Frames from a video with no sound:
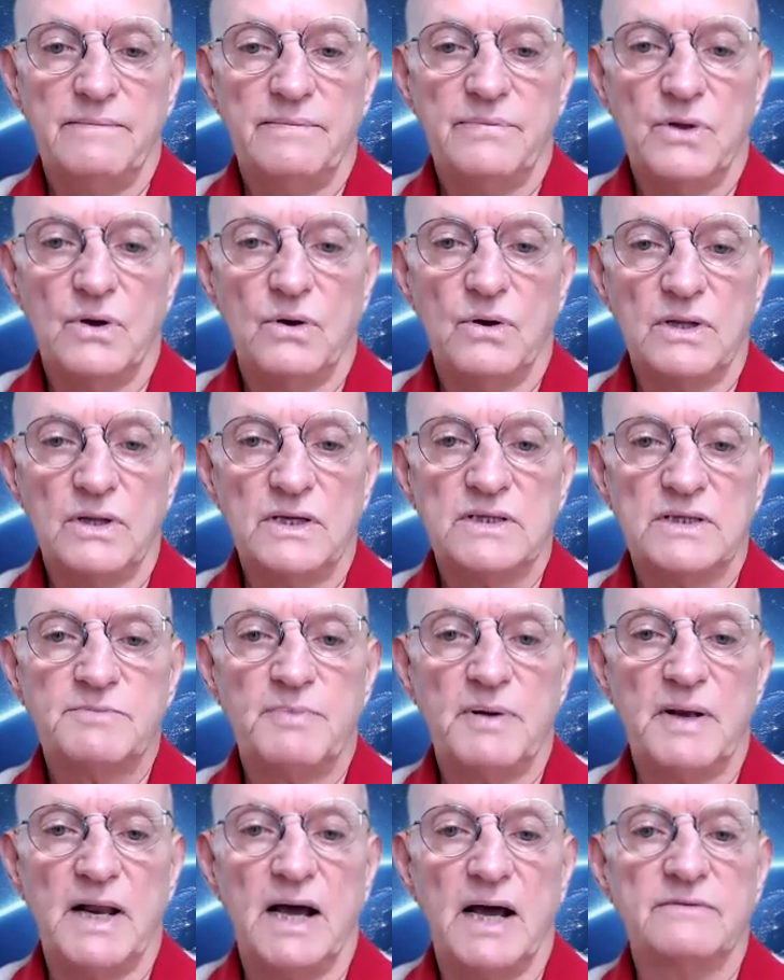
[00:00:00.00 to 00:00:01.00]
all this
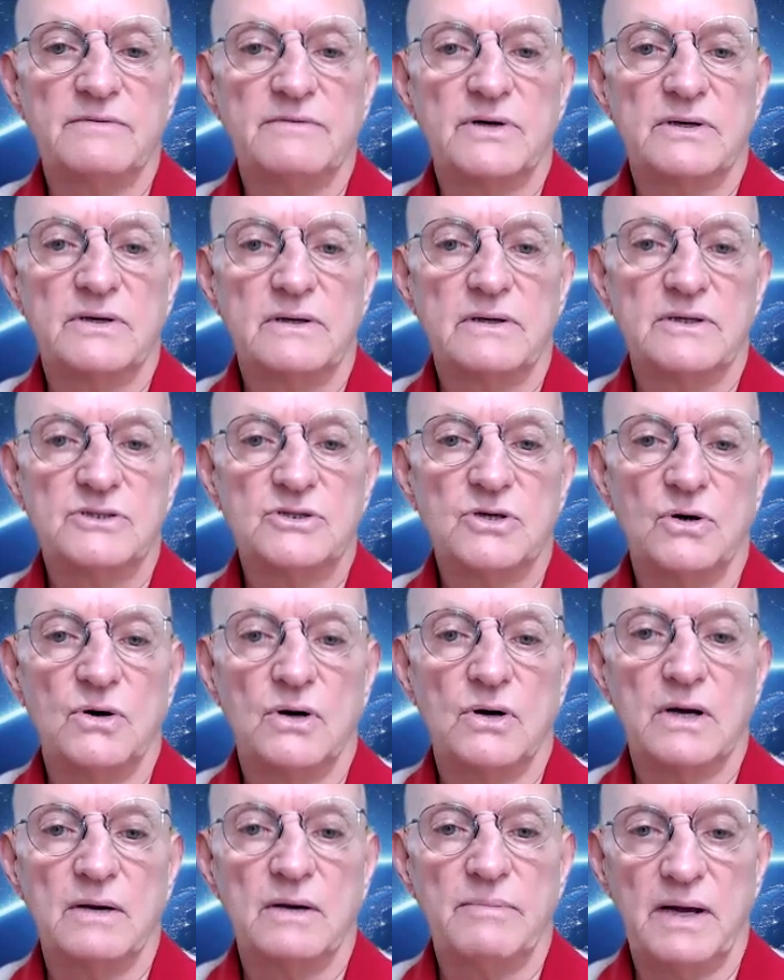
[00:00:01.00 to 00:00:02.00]
palaver and
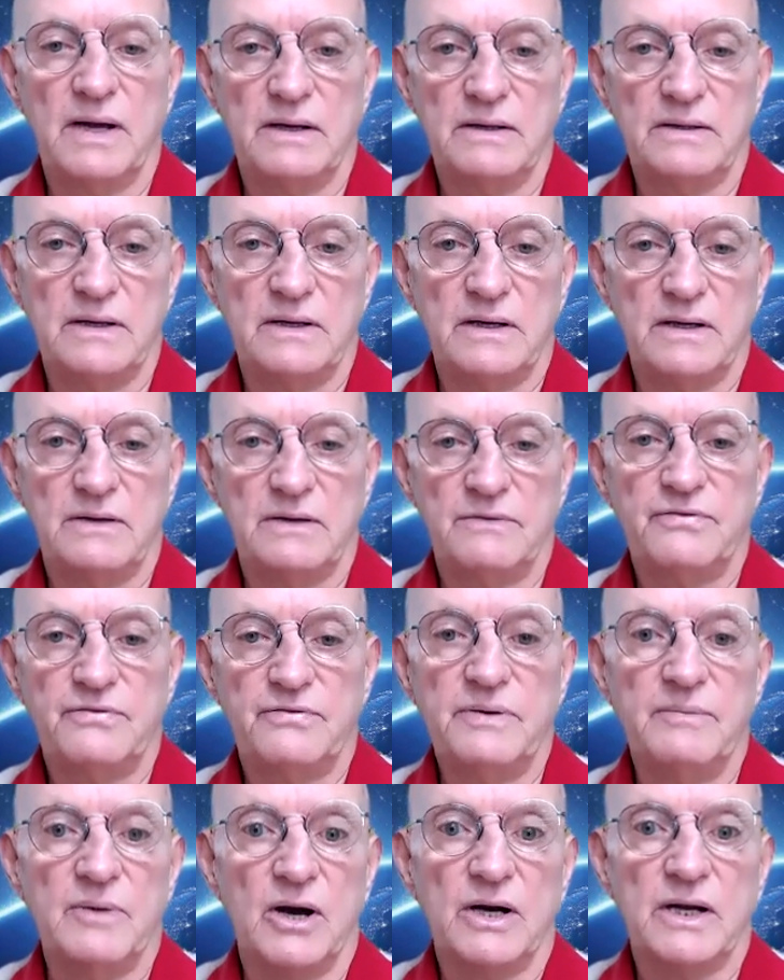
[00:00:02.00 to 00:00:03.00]
talk about
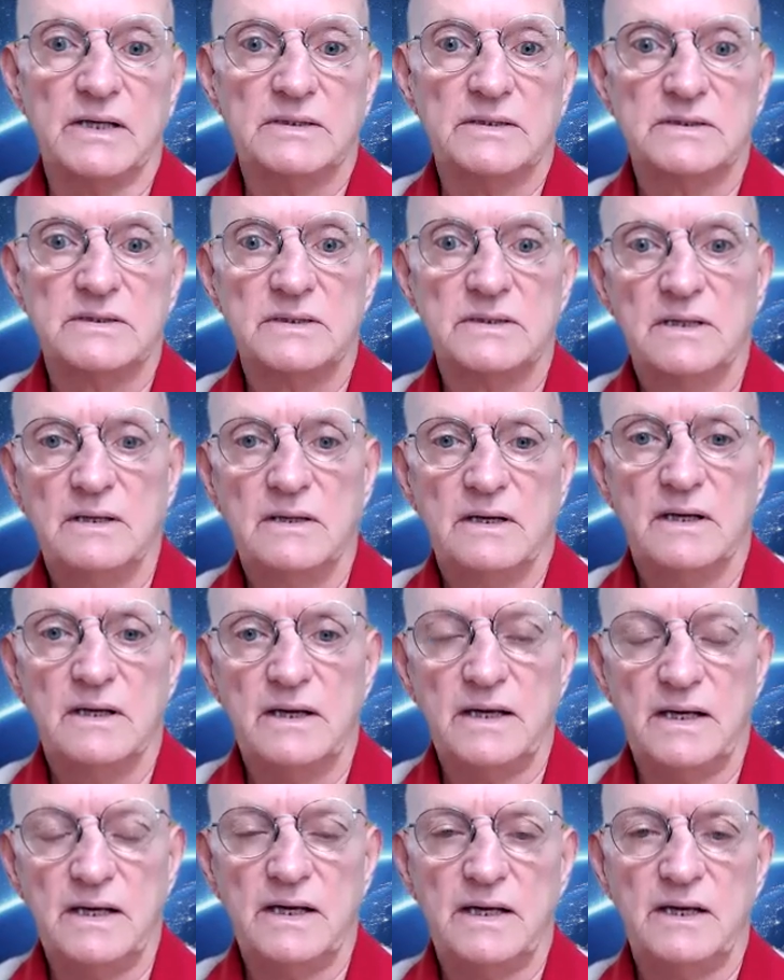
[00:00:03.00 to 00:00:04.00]
free markets
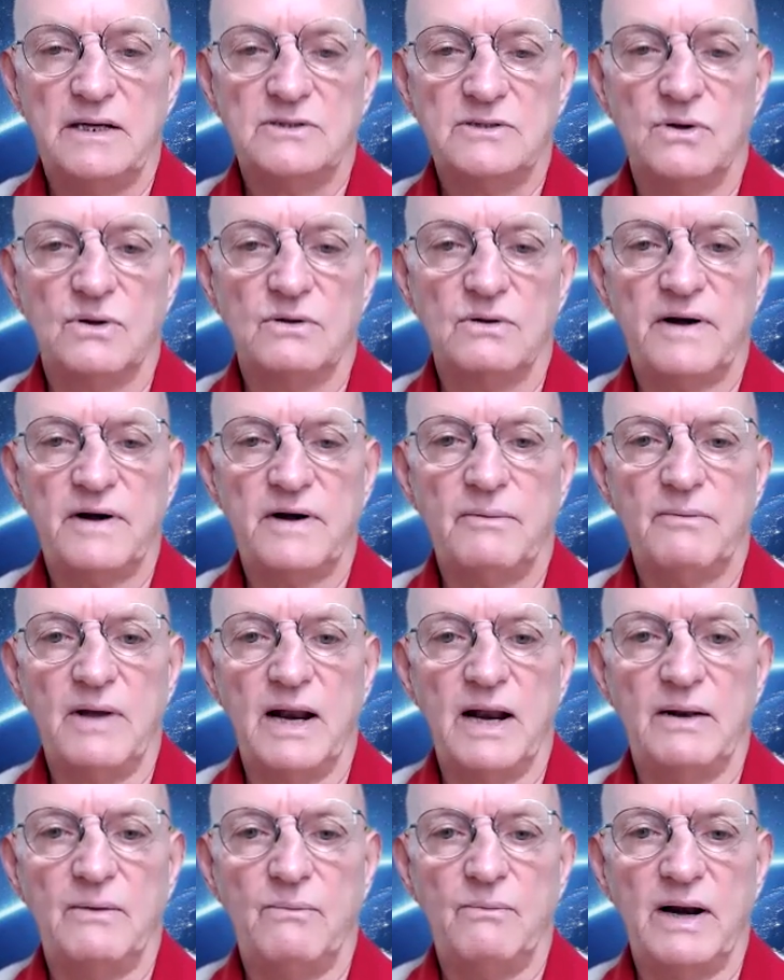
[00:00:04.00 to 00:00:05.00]
is all very
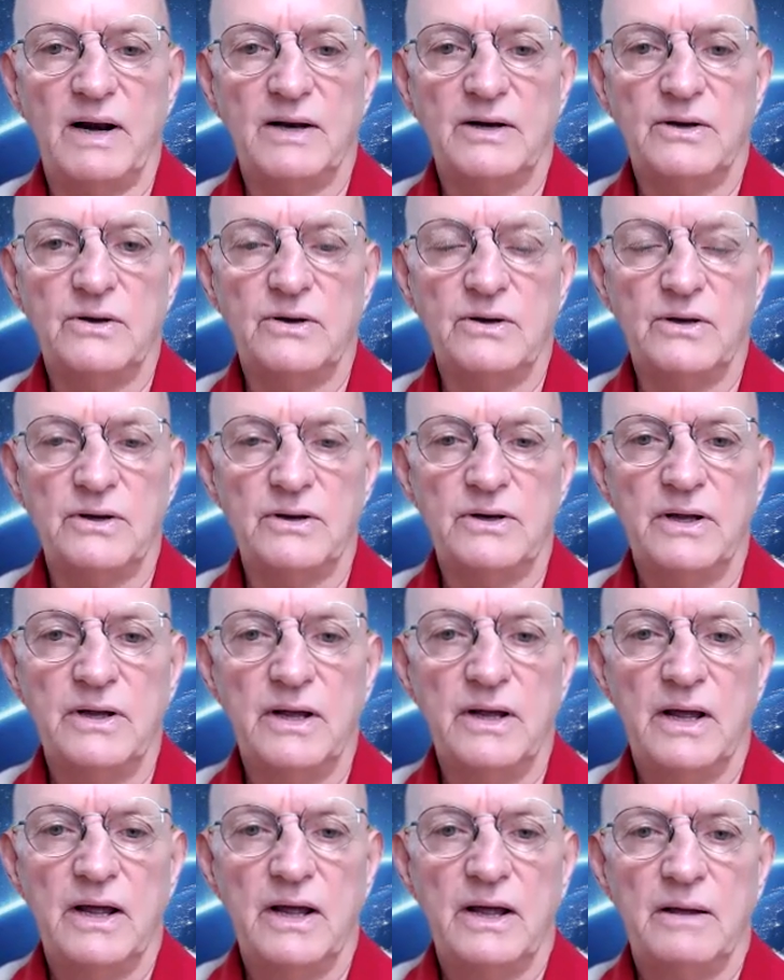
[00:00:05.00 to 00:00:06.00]
well and good,
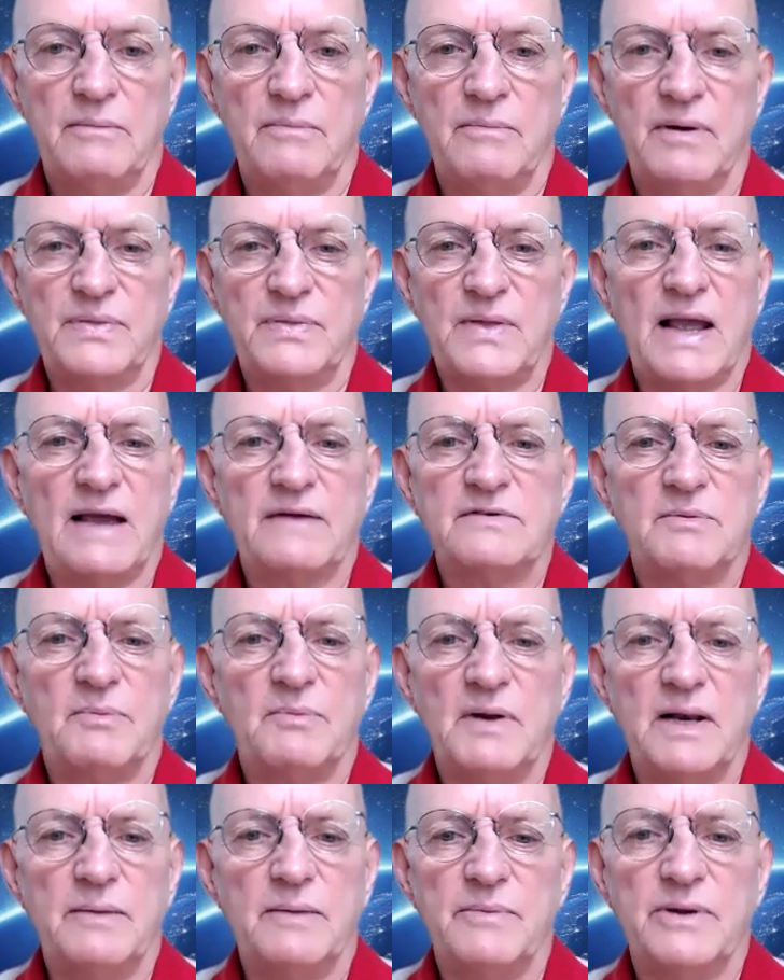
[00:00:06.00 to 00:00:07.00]
but they have to
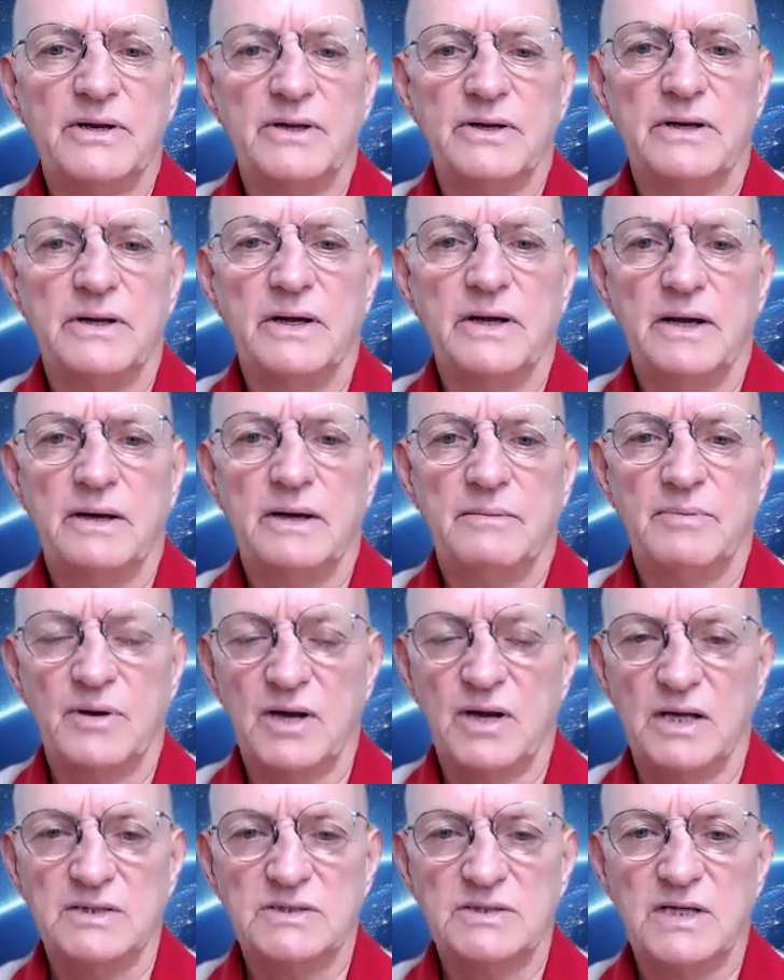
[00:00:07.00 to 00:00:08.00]
be limited
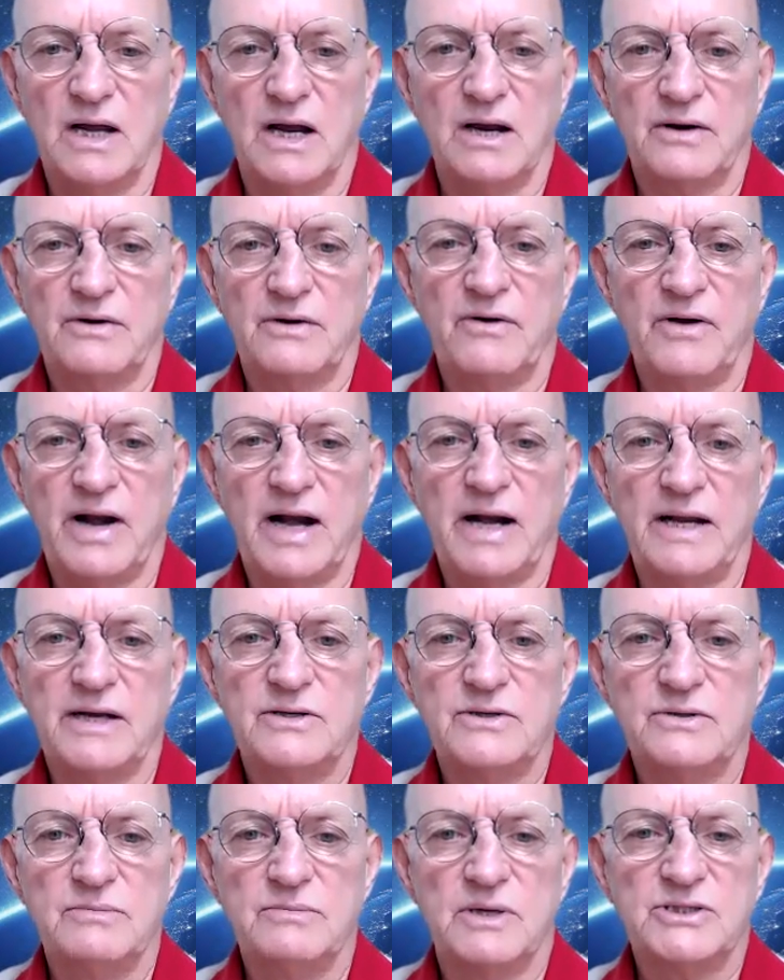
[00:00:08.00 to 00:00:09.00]
because they are creating
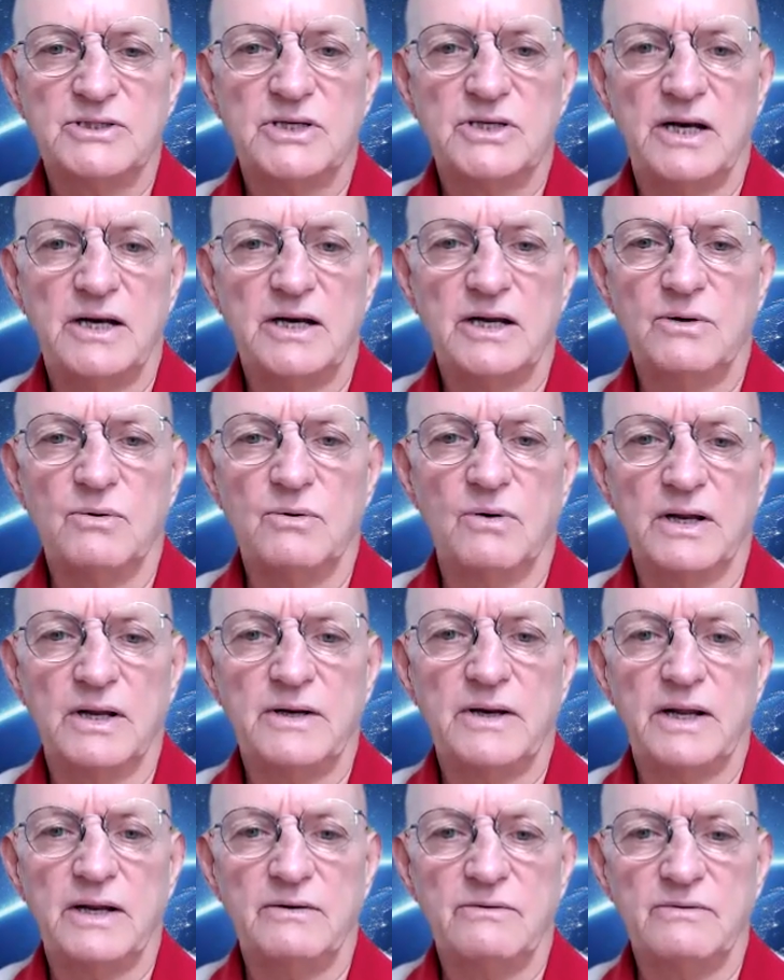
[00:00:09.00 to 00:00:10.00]
too much
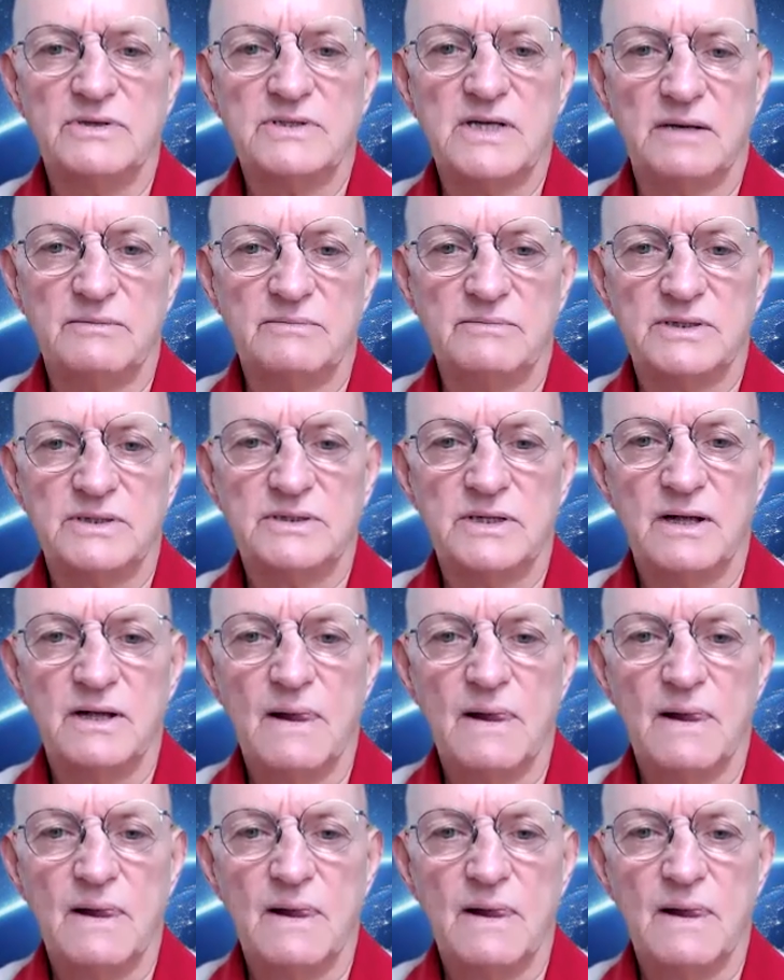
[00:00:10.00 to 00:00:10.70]
inequality and resentment.